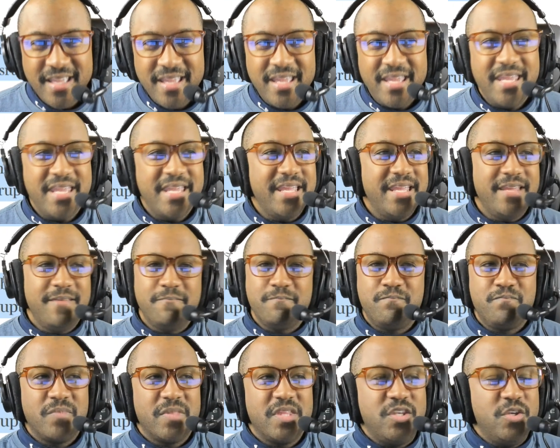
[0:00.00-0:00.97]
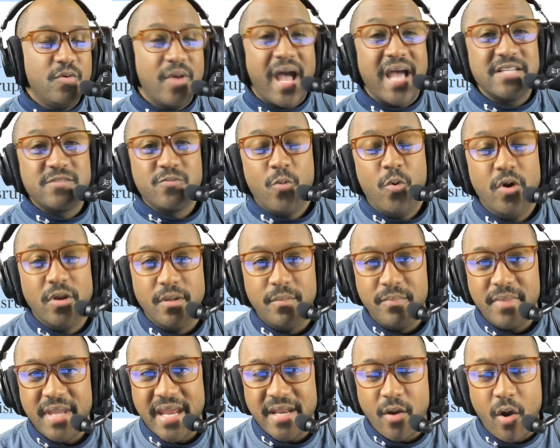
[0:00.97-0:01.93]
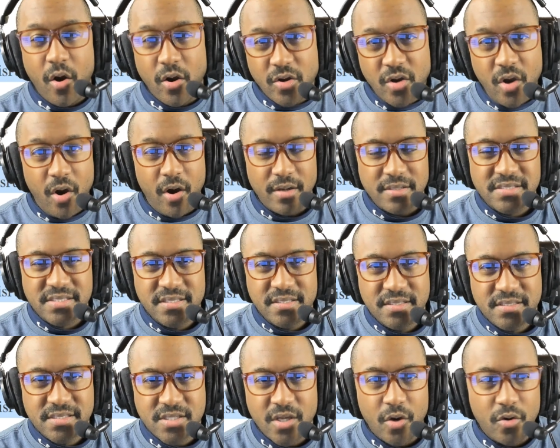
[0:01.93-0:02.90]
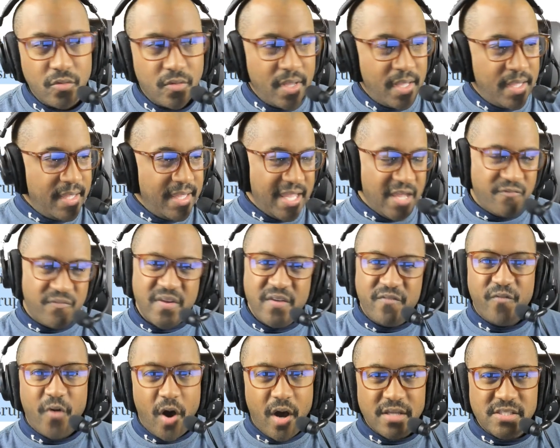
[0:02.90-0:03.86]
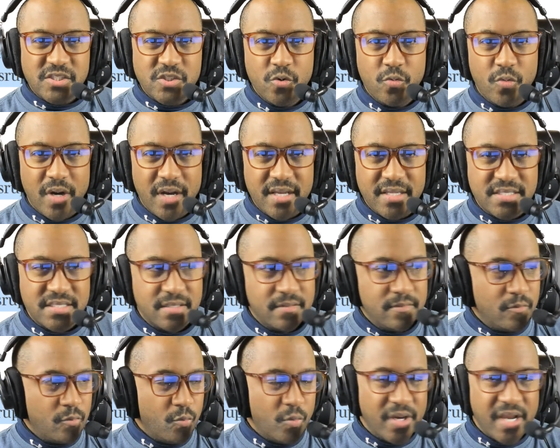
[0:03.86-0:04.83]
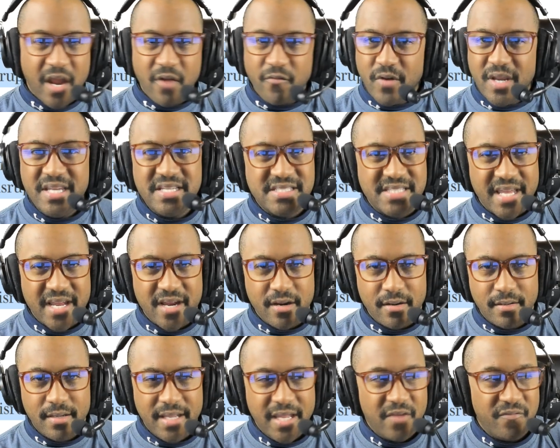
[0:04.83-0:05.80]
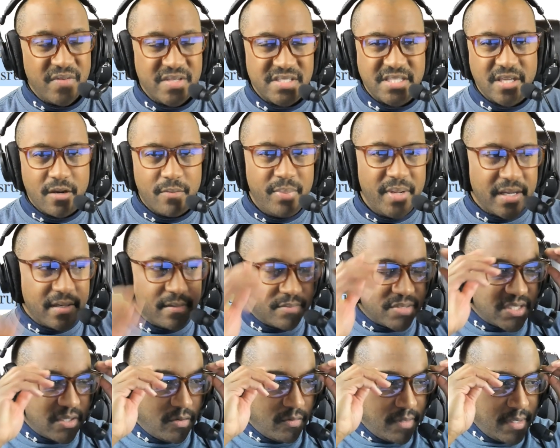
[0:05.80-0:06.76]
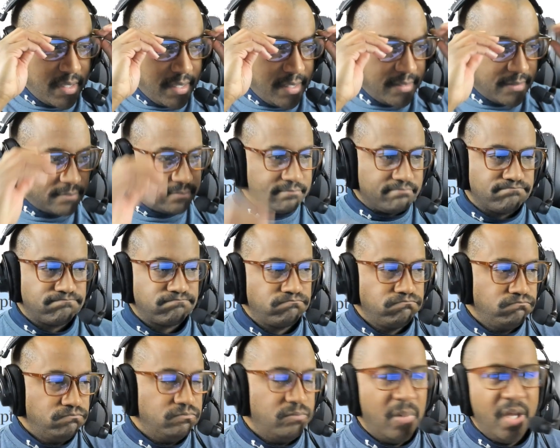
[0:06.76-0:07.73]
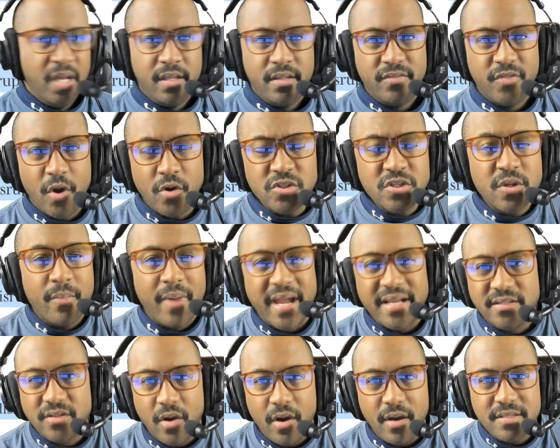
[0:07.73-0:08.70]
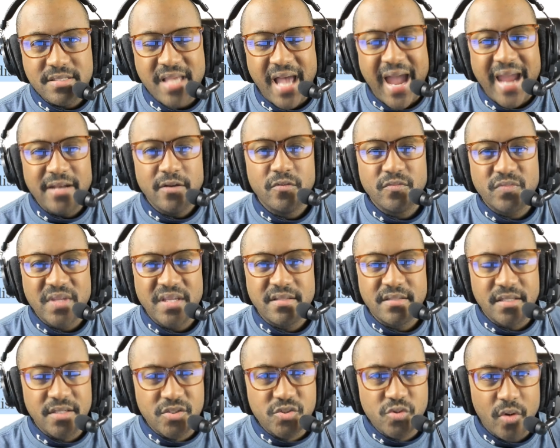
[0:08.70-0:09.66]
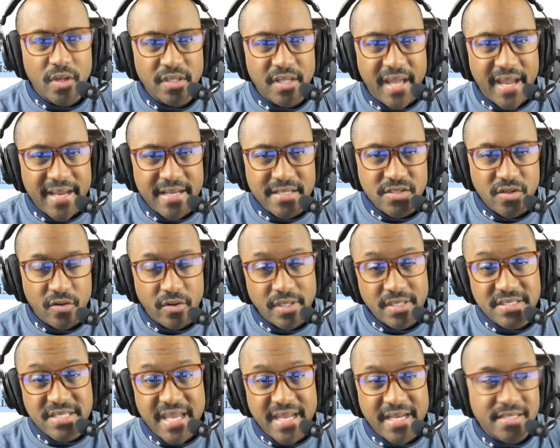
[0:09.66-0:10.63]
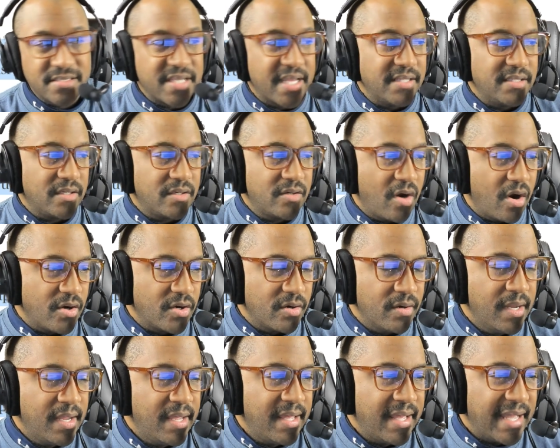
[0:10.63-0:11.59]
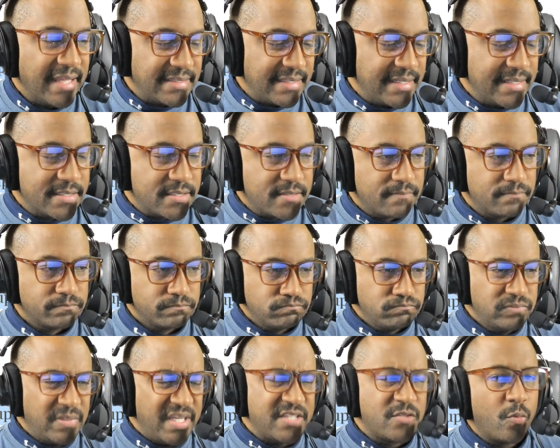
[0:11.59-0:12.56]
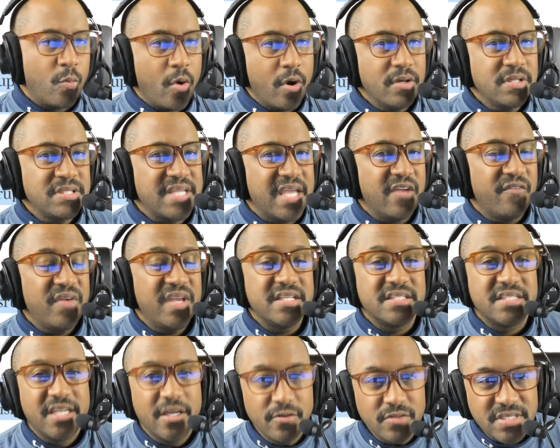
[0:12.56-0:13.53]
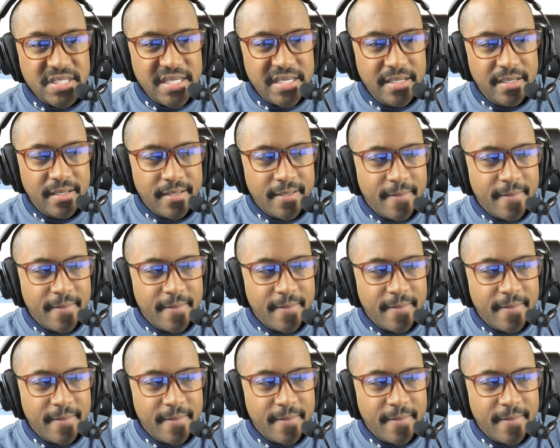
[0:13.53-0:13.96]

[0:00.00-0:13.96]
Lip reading: you guys want him at all cost. So if he falls to us, whenever he's there, if he's there, pick him. So those are my thoughts. I don't think the Detroit Lions are going to take Jalen Carter. I think it's worse if he's guilty,